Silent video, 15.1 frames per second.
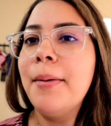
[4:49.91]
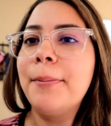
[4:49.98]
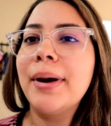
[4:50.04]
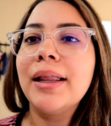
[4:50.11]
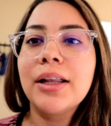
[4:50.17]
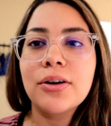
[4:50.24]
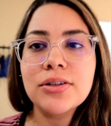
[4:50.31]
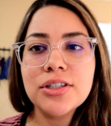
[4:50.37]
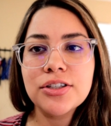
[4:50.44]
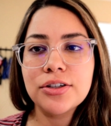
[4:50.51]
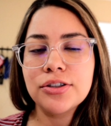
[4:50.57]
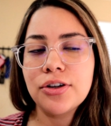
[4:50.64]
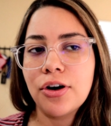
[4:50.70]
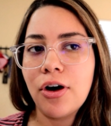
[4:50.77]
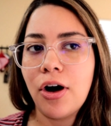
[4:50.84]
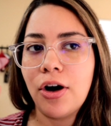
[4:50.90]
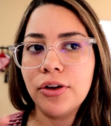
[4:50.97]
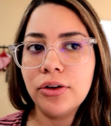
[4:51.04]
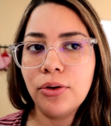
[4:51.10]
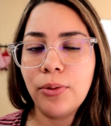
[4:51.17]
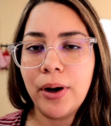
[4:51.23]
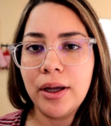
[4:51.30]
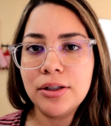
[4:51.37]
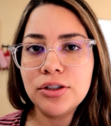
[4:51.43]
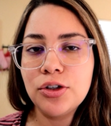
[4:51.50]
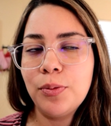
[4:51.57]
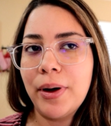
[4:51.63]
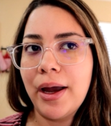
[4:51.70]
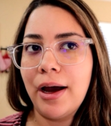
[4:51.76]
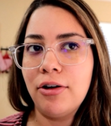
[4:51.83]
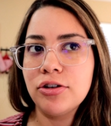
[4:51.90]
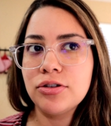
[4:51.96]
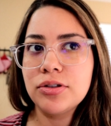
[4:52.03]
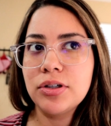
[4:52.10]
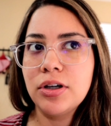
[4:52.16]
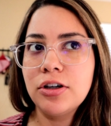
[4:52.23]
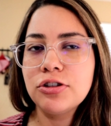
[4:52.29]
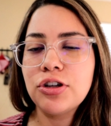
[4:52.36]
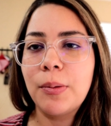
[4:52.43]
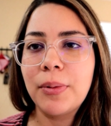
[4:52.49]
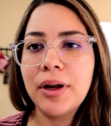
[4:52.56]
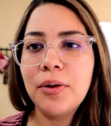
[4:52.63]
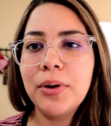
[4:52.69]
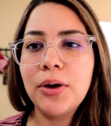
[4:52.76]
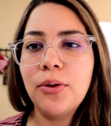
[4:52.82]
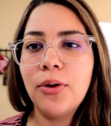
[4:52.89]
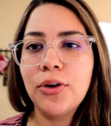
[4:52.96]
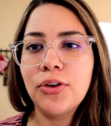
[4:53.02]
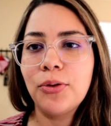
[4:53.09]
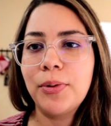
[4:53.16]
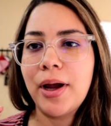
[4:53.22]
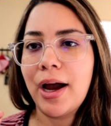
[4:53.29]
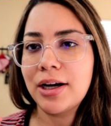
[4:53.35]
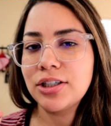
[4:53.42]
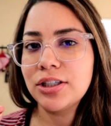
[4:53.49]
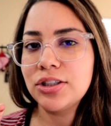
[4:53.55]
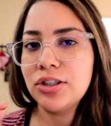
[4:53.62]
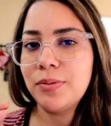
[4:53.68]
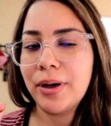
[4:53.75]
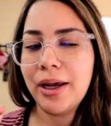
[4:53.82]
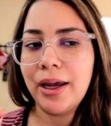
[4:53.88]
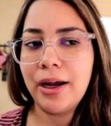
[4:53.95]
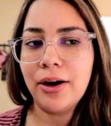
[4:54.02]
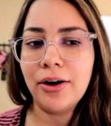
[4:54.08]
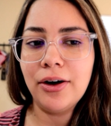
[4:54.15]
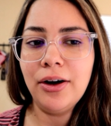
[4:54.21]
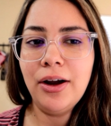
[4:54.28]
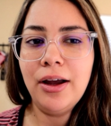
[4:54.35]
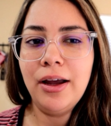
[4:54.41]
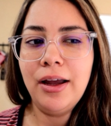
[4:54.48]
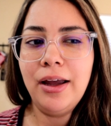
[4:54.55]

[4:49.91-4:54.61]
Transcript: My little sisters are on their way to my house, so I'm gonna record their reaction to my hair.